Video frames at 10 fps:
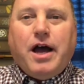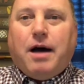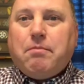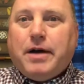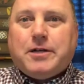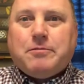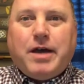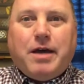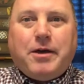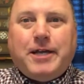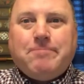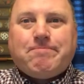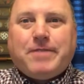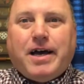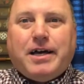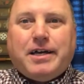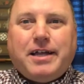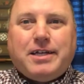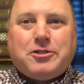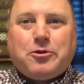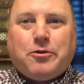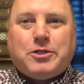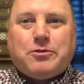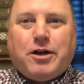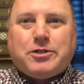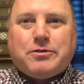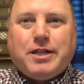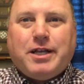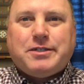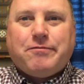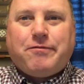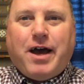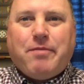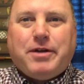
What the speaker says: I'm Michael Mammay, and that's story structure in less than 5